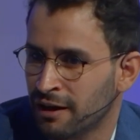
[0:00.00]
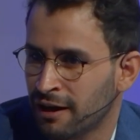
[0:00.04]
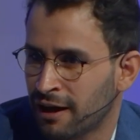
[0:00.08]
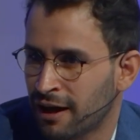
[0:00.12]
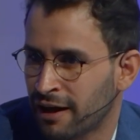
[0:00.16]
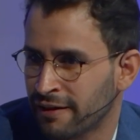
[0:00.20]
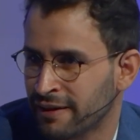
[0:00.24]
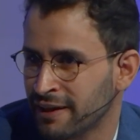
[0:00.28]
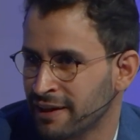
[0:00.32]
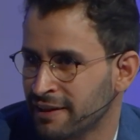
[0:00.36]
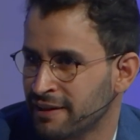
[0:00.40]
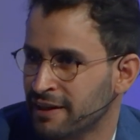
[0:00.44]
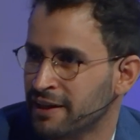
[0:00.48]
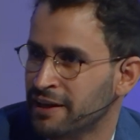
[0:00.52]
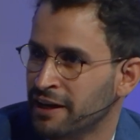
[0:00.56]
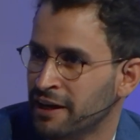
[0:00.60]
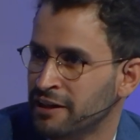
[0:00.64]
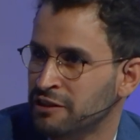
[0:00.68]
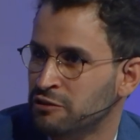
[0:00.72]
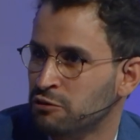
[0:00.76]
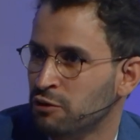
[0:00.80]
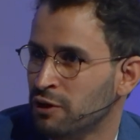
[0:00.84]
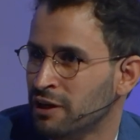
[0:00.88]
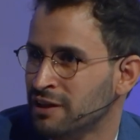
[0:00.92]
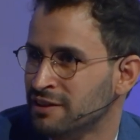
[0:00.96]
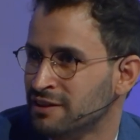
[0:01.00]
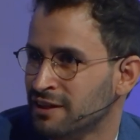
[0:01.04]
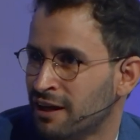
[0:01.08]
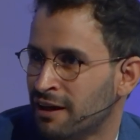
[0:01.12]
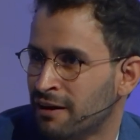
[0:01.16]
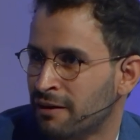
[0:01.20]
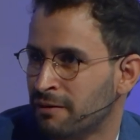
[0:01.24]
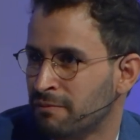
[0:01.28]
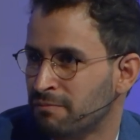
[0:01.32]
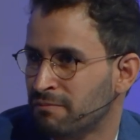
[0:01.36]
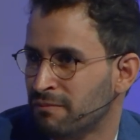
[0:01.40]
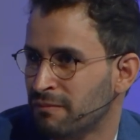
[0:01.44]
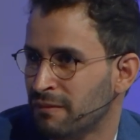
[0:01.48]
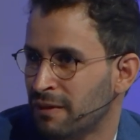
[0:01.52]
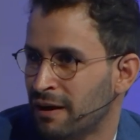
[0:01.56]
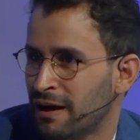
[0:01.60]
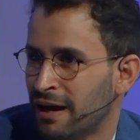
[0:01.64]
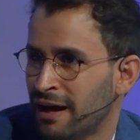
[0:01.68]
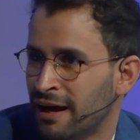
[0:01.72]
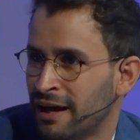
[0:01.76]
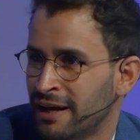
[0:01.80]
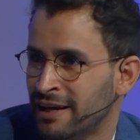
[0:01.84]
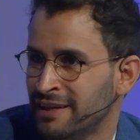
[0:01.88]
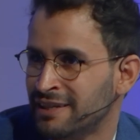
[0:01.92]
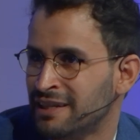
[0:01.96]
I think the gateways are
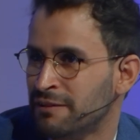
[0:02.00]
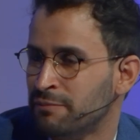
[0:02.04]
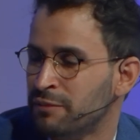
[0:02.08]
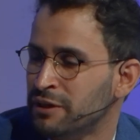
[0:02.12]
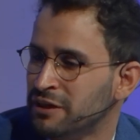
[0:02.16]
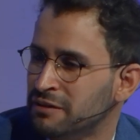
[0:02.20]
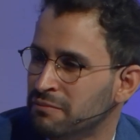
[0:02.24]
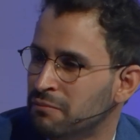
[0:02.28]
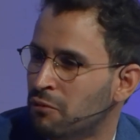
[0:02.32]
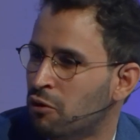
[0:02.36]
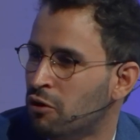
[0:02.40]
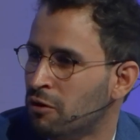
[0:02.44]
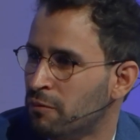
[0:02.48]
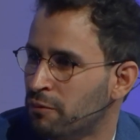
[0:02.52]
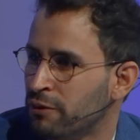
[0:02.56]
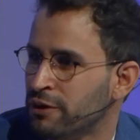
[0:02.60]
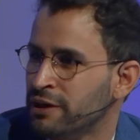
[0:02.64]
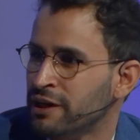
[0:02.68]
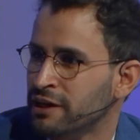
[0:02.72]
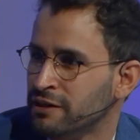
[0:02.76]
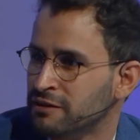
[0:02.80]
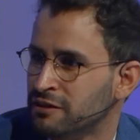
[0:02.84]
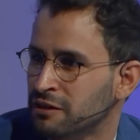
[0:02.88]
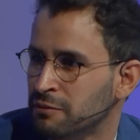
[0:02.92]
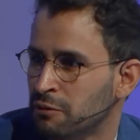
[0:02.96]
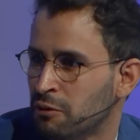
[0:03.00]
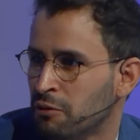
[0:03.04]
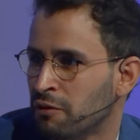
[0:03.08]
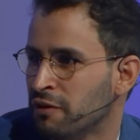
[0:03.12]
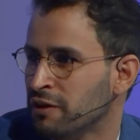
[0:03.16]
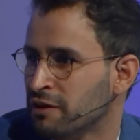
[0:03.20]
a little bit more predictable,